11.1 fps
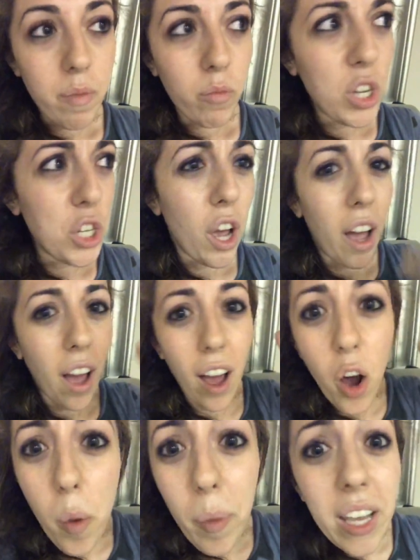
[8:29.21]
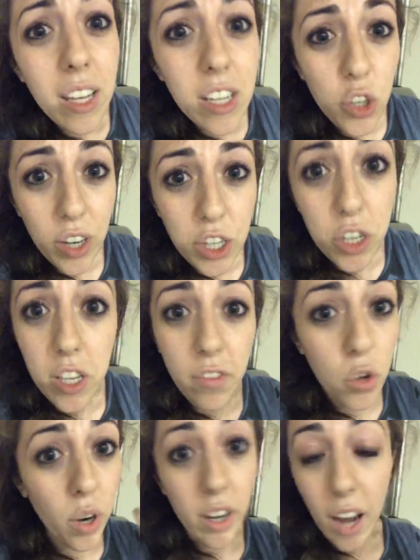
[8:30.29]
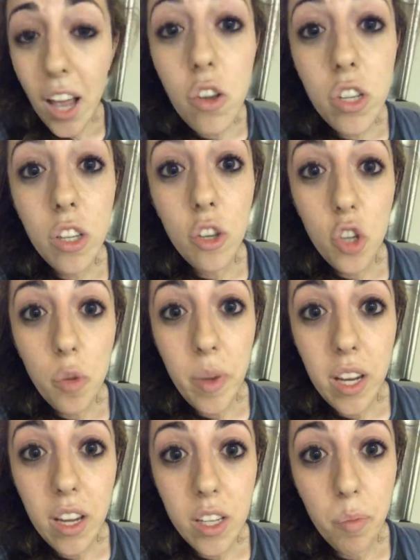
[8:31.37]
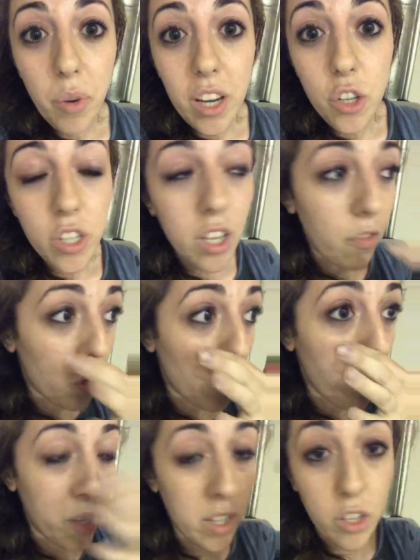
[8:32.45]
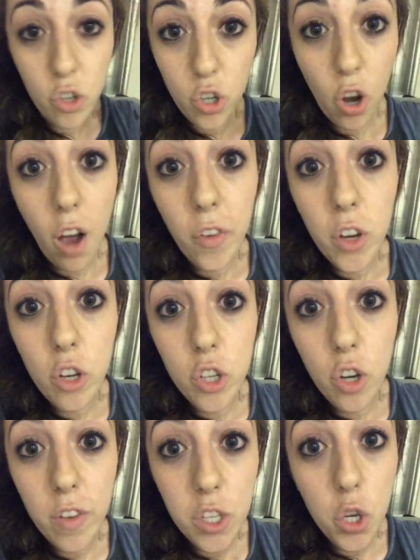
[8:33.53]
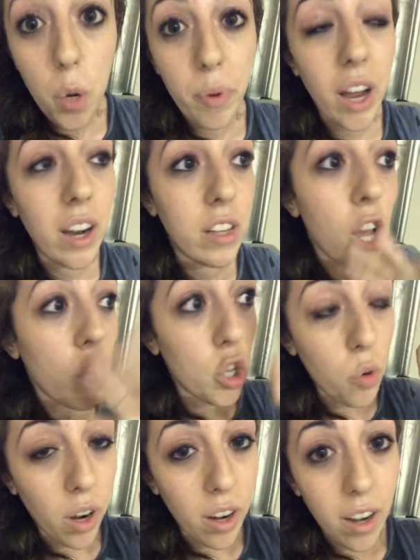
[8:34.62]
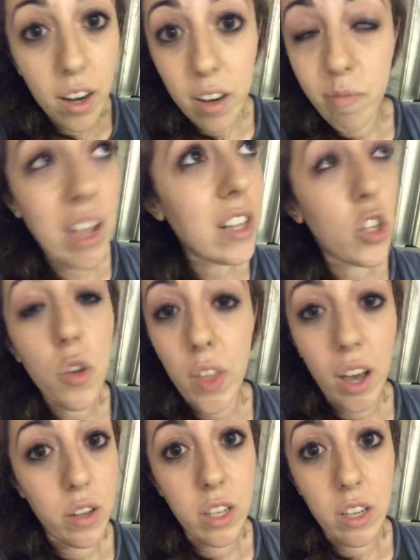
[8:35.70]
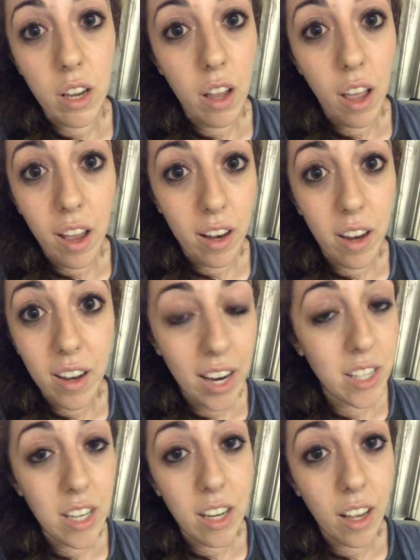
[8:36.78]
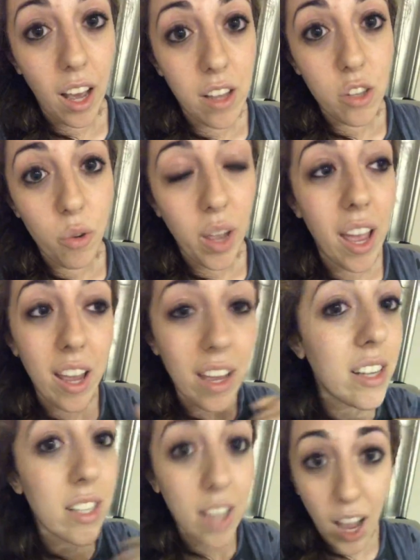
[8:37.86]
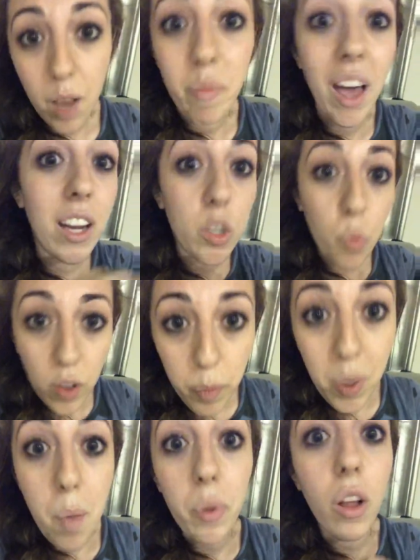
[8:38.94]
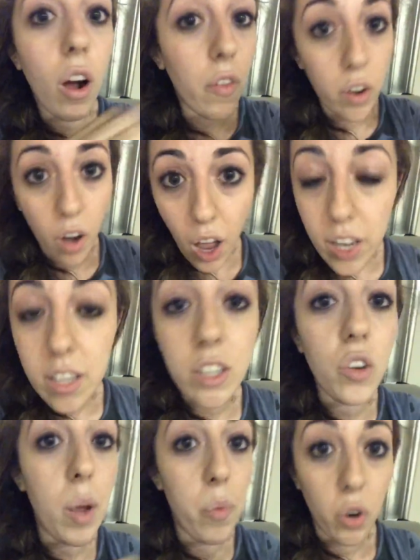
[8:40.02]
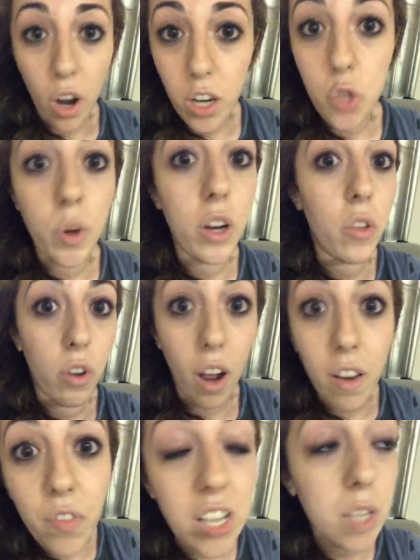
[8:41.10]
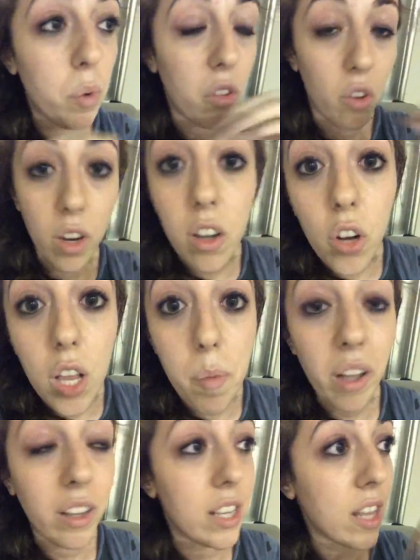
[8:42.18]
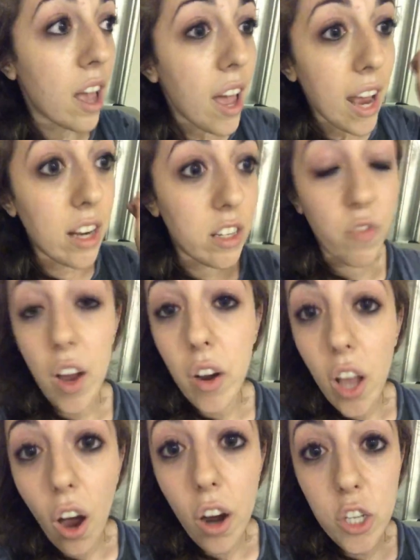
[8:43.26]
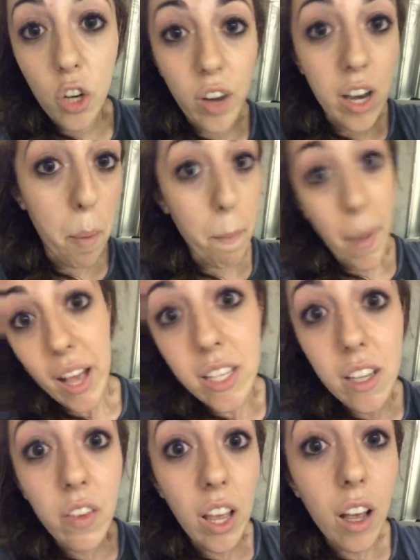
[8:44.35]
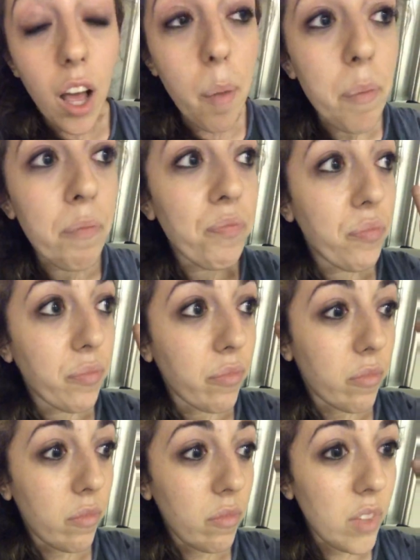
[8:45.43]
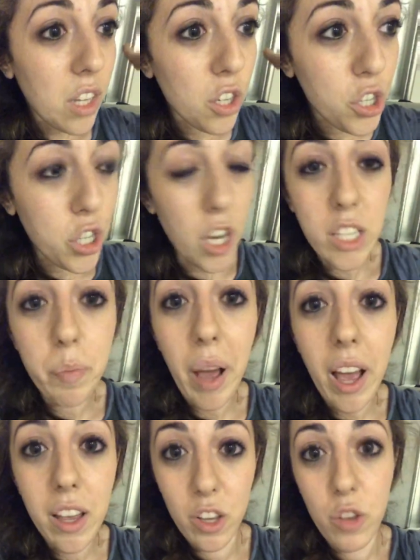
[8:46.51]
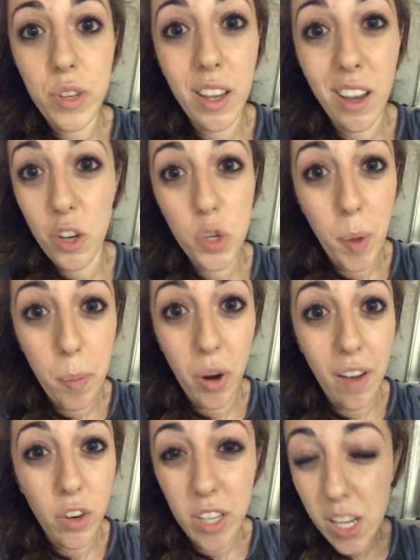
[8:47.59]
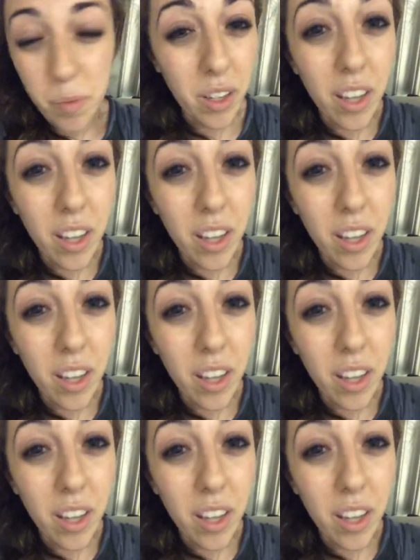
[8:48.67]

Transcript: Which, oh my goodness gracious, if you are not using social media to brand yourself or your business or to offer your service or your product, it's 2019, guys, okay? It is time. That is where the people are. They're on Instagram, they're on Twitter, they're on Facebook, they're in your email list. It is very hard to create a massive income just by using a newspaper advertisement.